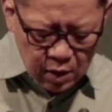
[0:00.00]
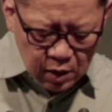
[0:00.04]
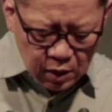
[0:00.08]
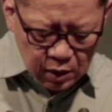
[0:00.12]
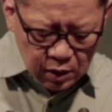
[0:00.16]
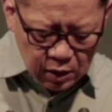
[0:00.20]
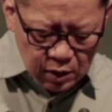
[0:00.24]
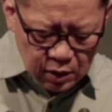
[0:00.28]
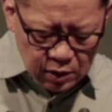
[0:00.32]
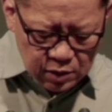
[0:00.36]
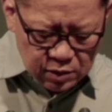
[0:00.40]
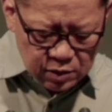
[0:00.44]

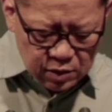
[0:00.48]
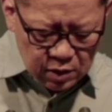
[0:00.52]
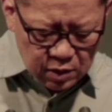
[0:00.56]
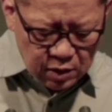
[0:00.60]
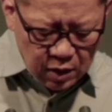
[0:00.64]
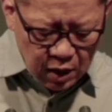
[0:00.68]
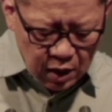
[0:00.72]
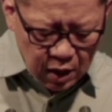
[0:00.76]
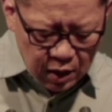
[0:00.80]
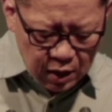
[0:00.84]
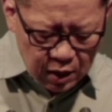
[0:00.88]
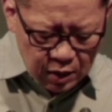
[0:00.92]
He is the
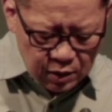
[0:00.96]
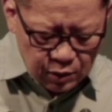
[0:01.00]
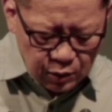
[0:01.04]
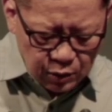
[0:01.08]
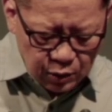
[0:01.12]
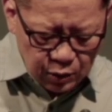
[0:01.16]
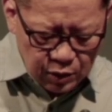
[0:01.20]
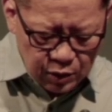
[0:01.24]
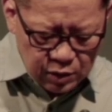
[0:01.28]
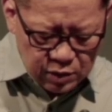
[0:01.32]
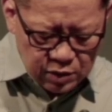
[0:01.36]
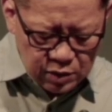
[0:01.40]
God
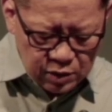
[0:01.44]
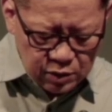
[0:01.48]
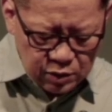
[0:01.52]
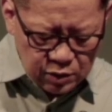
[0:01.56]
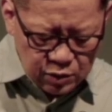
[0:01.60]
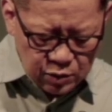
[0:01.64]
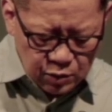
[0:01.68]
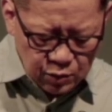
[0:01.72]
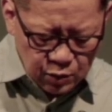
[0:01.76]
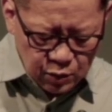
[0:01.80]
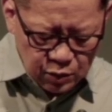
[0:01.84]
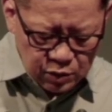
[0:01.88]
who is in
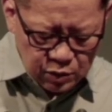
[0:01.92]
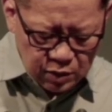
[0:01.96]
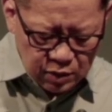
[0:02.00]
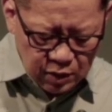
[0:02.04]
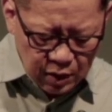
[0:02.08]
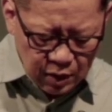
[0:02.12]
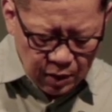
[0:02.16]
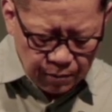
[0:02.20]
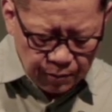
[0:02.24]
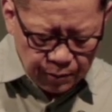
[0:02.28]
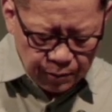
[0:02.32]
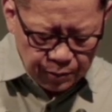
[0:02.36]

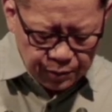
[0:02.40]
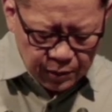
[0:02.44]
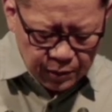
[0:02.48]
Jerusalem.